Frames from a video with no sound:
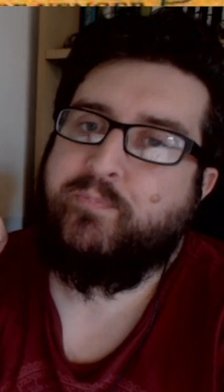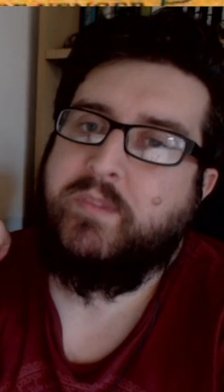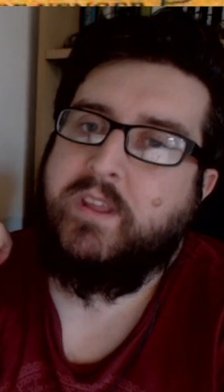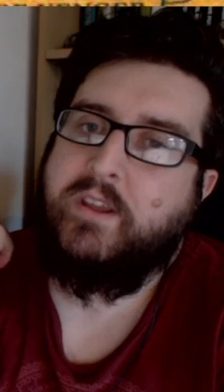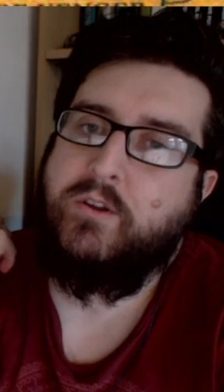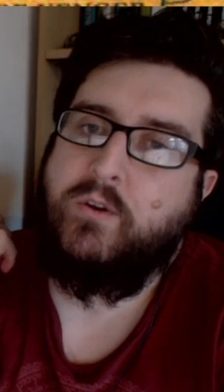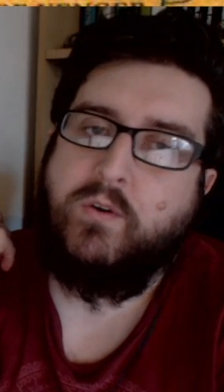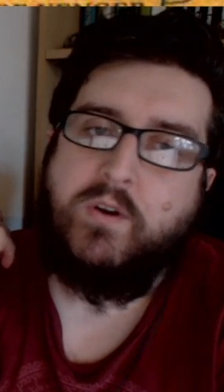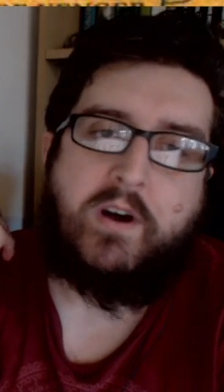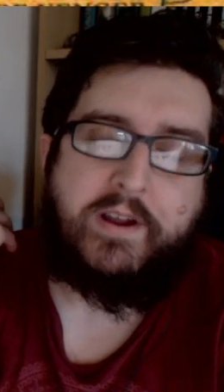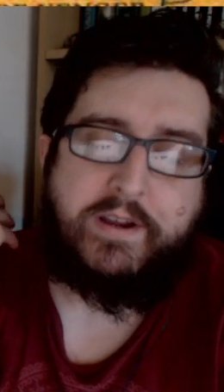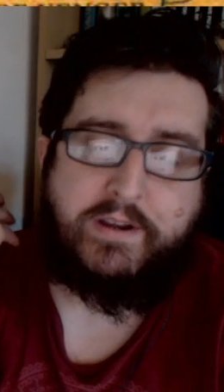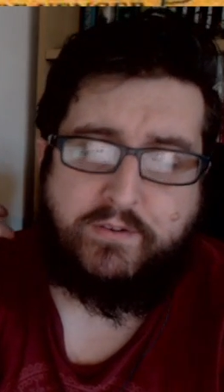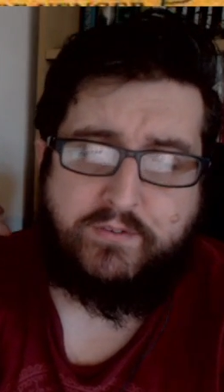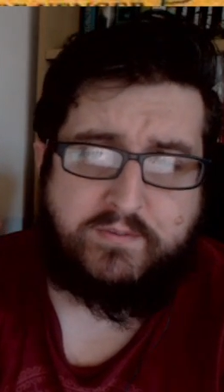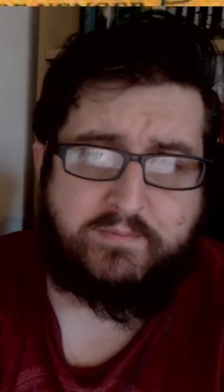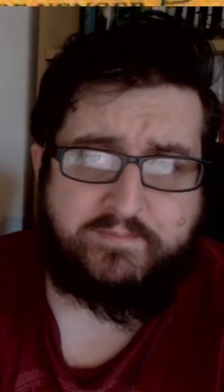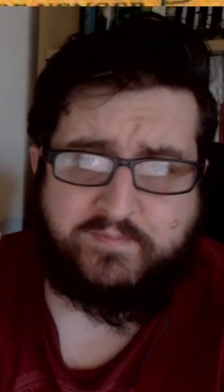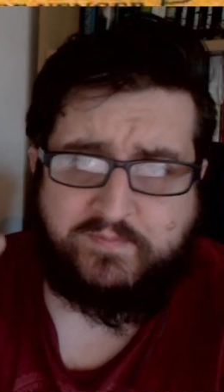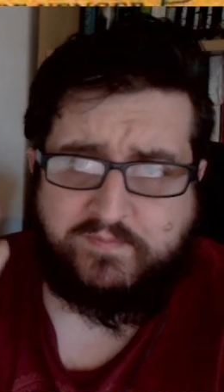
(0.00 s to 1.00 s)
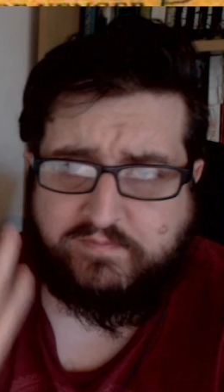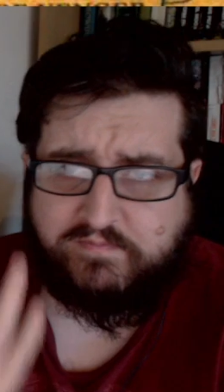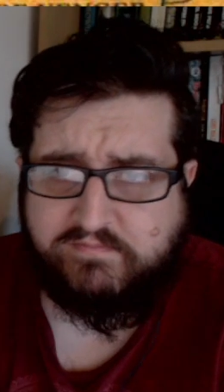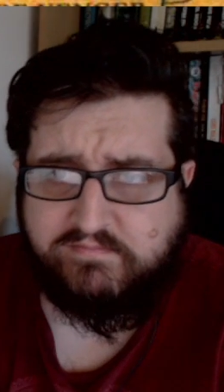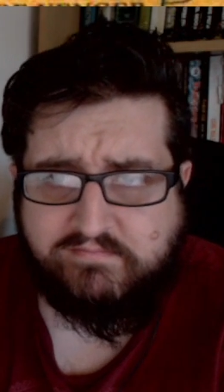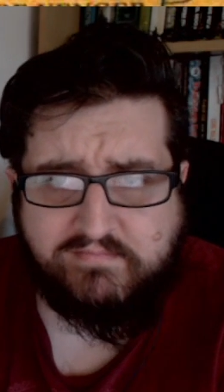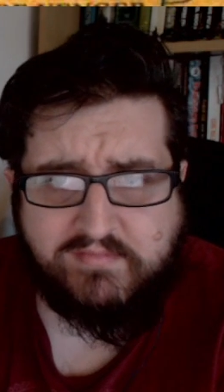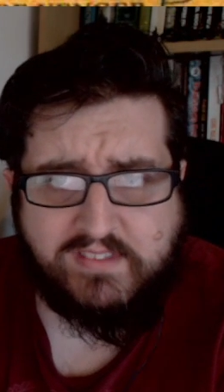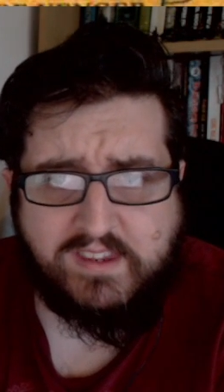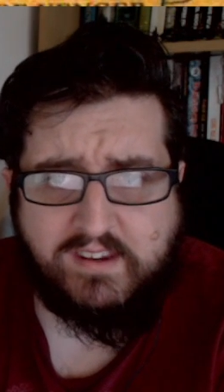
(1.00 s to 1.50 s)
your kind of
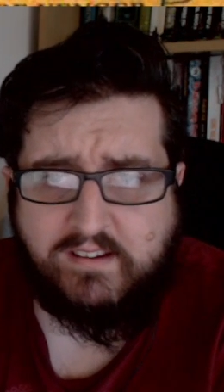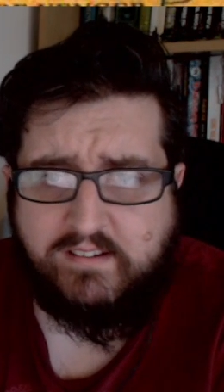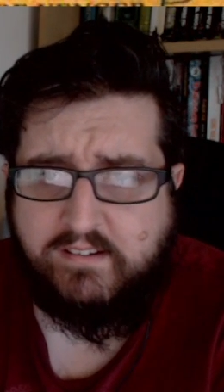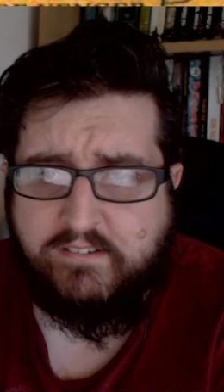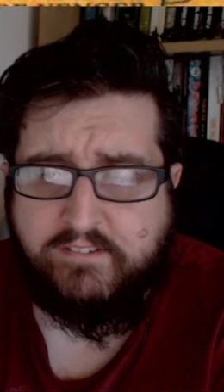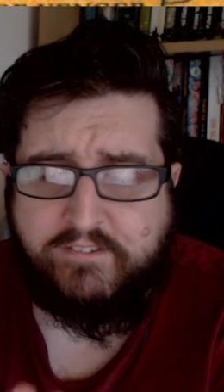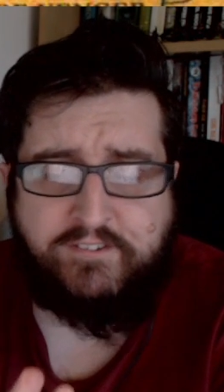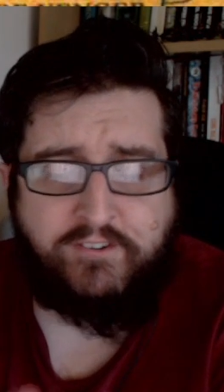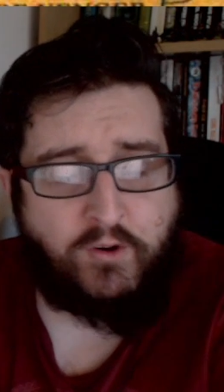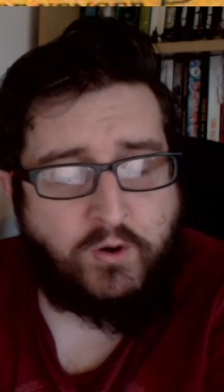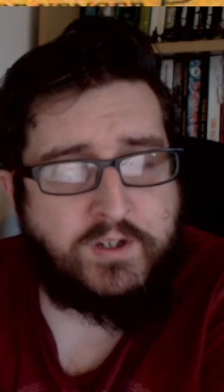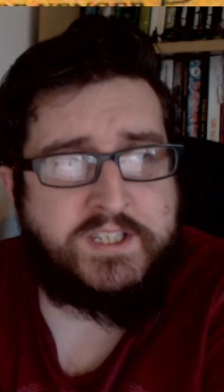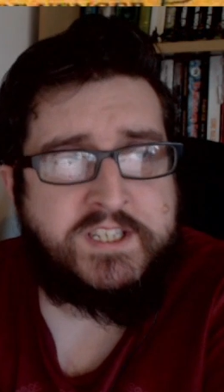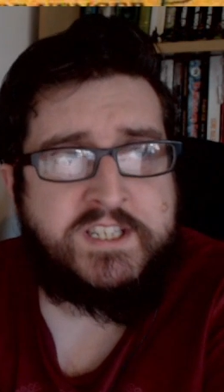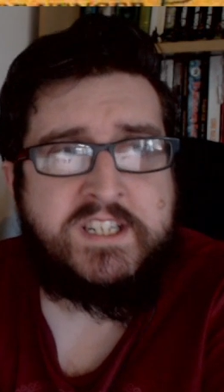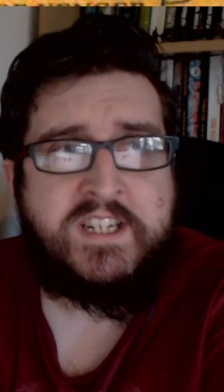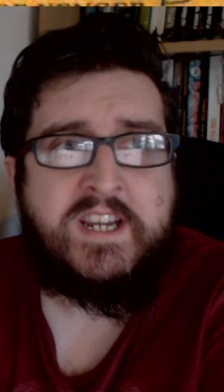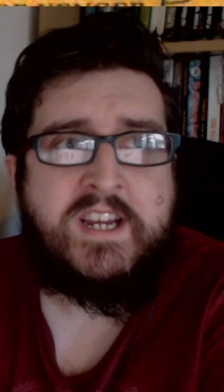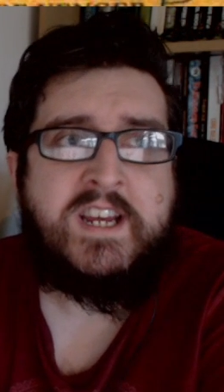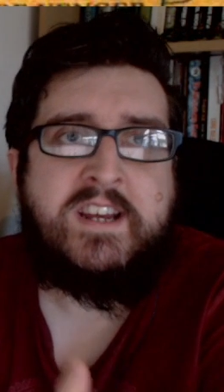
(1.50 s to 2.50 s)
force